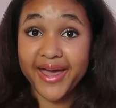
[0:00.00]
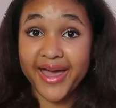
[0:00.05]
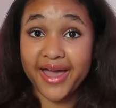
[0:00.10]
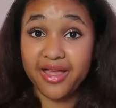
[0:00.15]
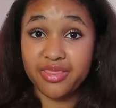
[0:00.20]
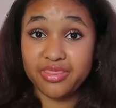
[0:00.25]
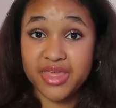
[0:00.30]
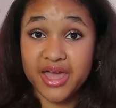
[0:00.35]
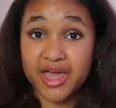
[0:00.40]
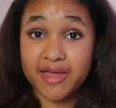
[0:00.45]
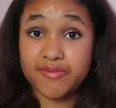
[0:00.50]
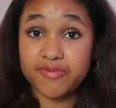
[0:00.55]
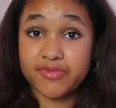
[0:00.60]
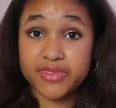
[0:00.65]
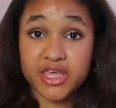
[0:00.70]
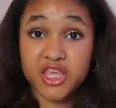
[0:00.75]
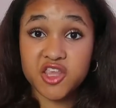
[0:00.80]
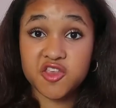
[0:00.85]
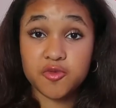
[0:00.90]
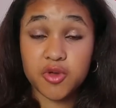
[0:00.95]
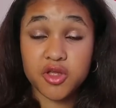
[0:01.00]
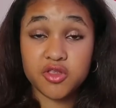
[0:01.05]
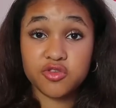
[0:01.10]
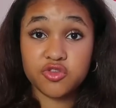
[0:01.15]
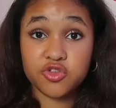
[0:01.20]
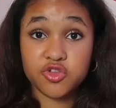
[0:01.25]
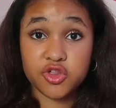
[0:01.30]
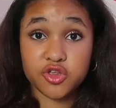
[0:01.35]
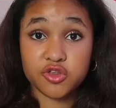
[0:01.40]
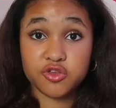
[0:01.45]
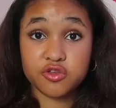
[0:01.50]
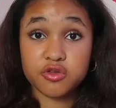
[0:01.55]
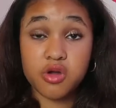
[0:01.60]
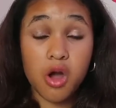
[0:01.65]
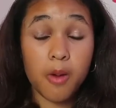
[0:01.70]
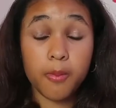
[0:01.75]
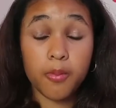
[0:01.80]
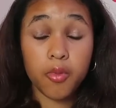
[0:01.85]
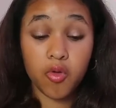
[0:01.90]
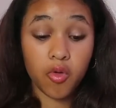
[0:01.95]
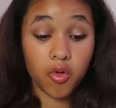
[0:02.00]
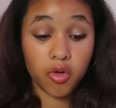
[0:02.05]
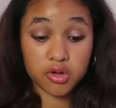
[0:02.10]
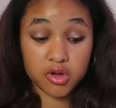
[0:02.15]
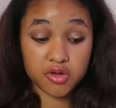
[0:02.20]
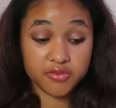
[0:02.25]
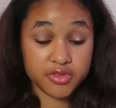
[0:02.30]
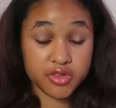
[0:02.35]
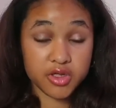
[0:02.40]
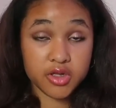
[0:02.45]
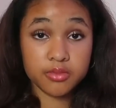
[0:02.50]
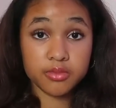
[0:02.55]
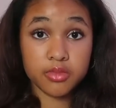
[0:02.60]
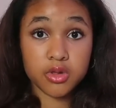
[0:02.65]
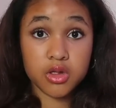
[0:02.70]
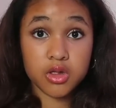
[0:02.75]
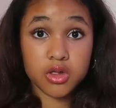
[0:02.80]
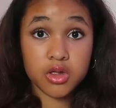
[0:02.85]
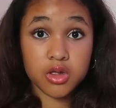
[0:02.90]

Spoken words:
And then these ones just top all of them.